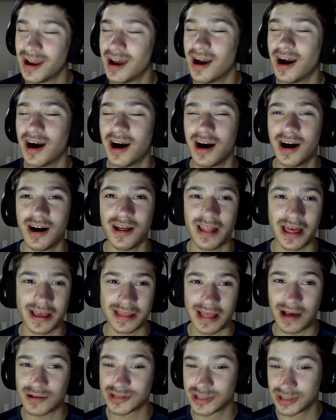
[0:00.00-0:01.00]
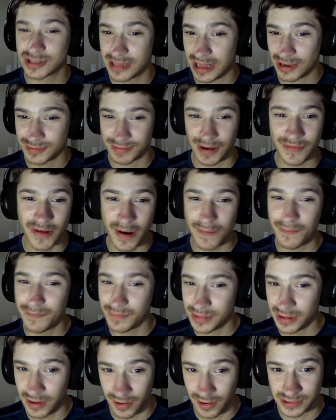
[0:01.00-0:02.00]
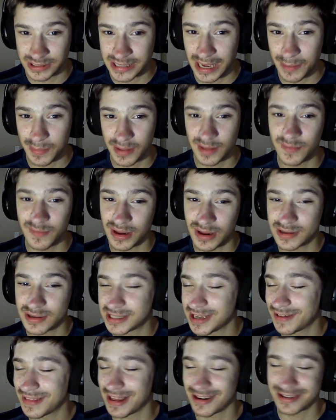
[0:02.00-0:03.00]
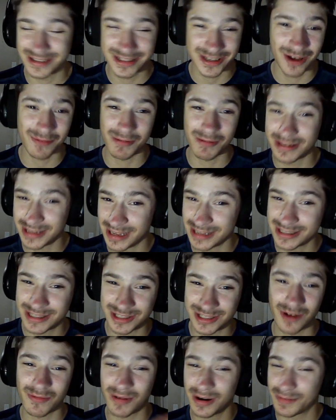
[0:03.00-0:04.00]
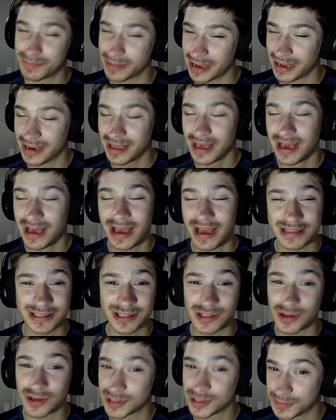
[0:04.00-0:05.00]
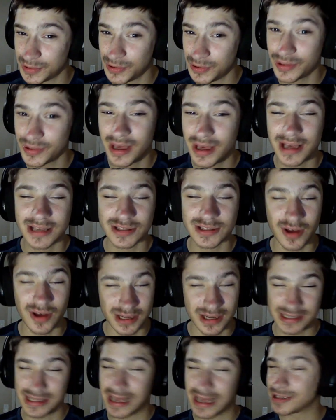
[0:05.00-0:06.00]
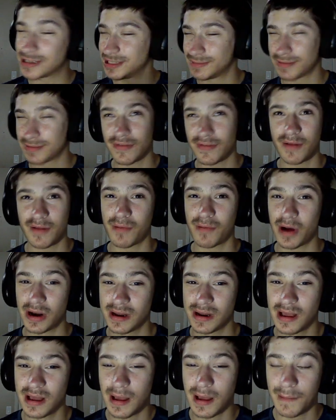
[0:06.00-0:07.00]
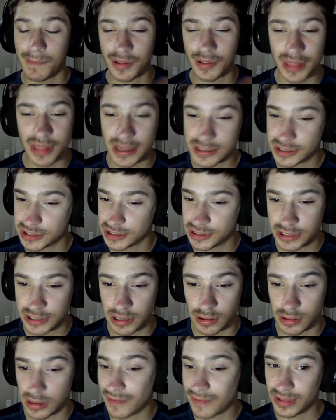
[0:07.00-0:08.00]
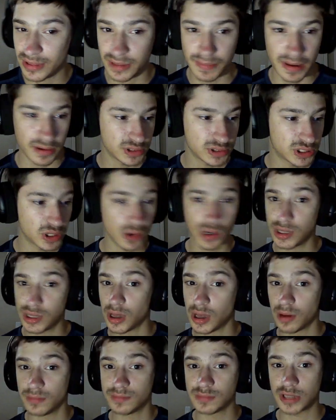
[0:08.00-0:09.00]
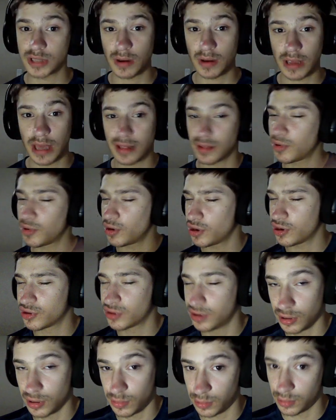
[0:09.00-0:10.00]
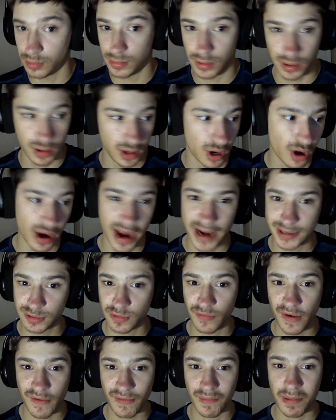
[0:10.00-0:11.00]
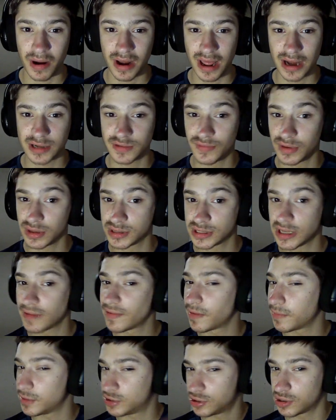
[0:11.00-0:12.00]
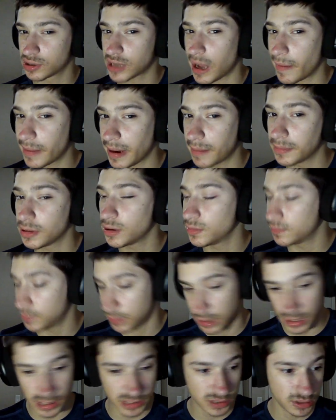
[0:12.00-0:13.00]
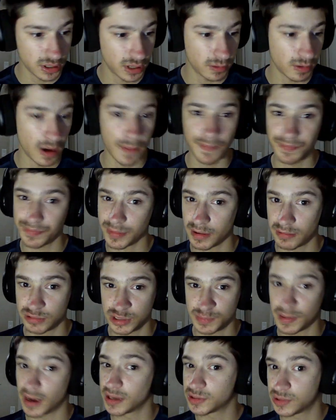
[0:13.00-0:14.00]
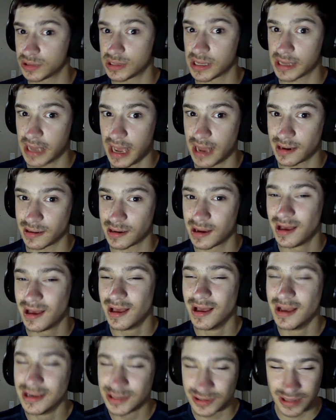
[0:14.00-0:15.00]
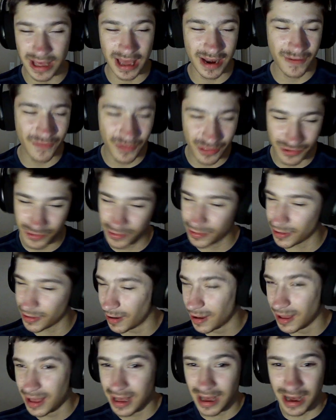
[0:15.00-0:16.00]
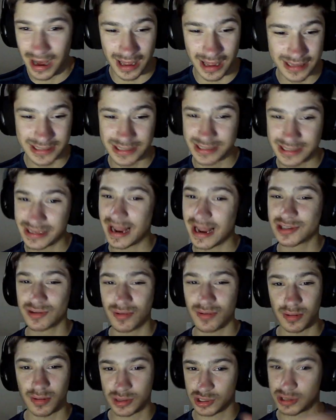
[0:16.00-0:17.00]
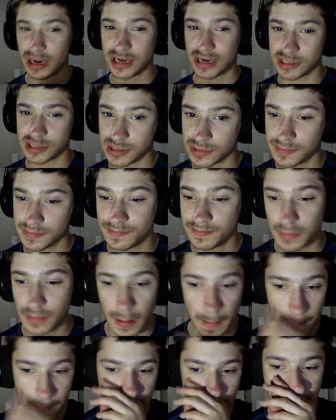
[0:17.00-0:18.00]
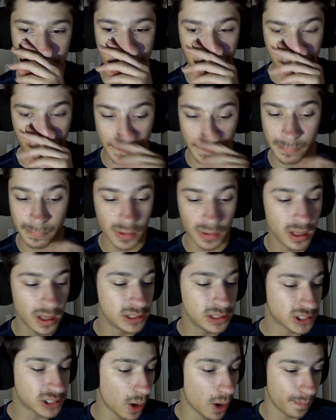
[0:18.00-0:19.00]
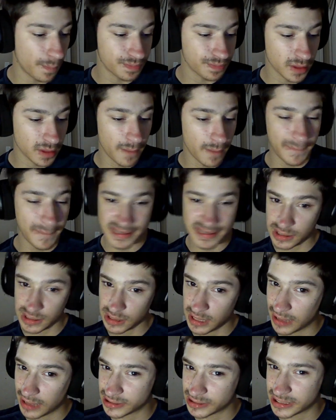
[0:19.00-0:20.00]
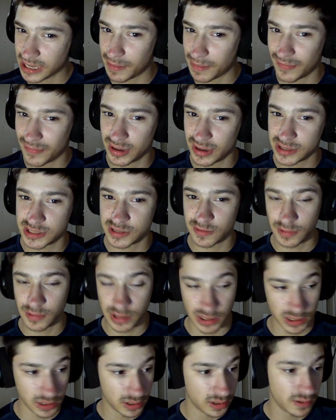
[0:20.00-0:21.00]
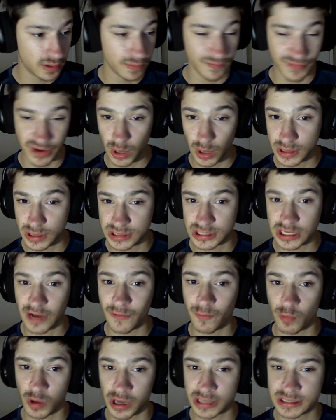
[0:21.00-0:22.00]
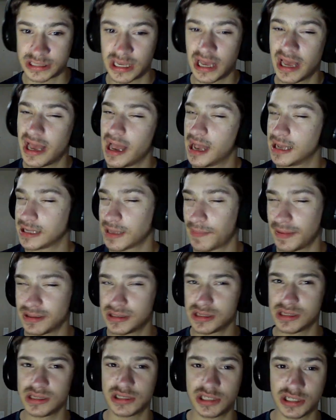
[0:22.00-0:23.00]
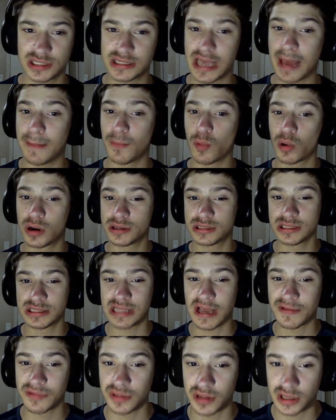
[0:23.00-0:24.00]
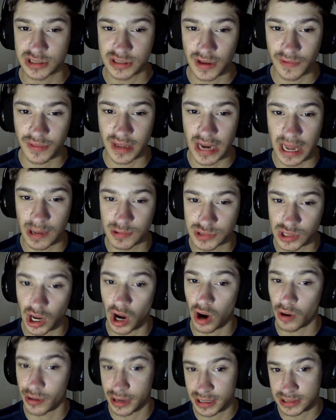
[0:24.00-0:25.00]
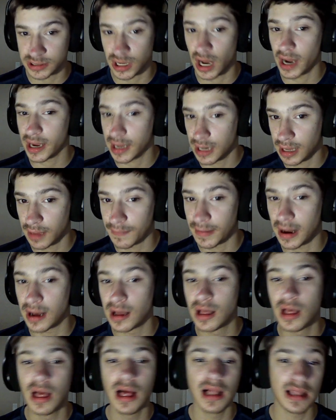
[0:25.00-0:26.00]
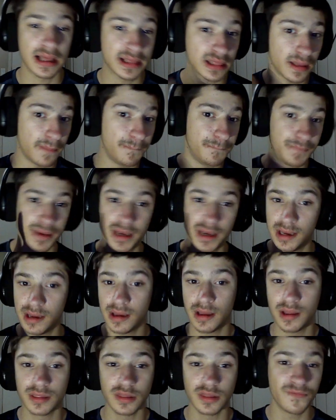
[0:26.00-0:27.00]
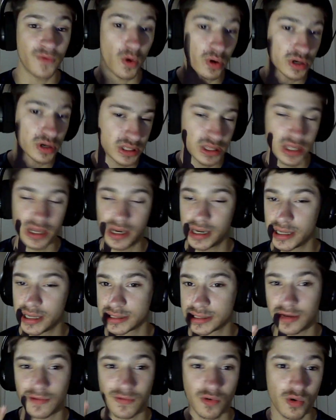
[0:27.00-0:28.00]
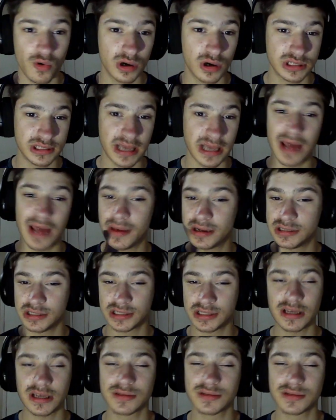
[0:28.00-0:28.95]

Like that was my favorite segment of the video stuff. That was so well done, so well played, and so smooth. So honestly, that was just my favorite part. But other than that, just in general, everything about it was so good though. So yeah, let me know your actual favorite part of the actual video stuff. Now be sure to comment down below. Yeah, well, respond as soon as I can. So without any further ado though, let's just get on to no distractions. So basically, how the second part of the video itself works is I basically just get more into depth in the stuff that I was already talking about, like the beat, the vocals and lyrics, and of course the animation itself.